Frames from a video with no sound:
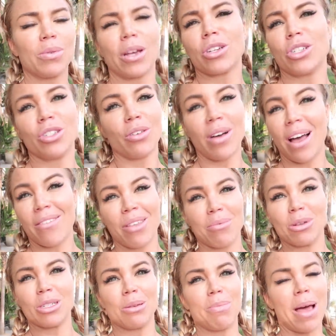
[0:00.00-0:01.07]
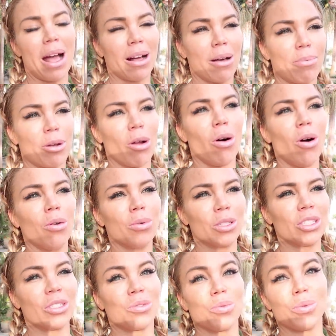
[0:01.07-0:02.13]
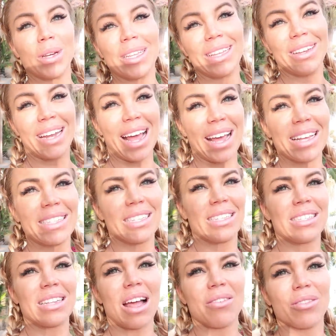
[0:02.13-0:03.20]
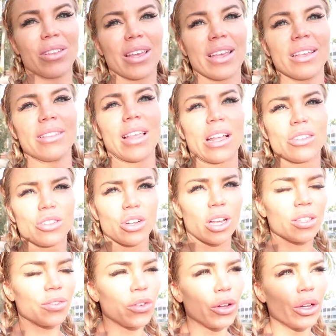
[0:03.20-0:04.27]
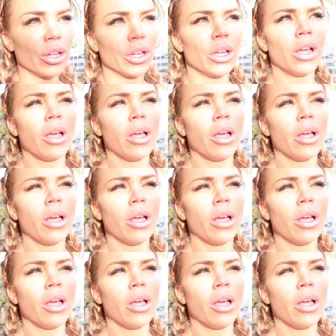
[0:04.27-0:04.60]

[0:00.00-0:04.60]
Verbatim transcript: We actually don't have that much to pack up at all, which is really nice. It's not really that stressful,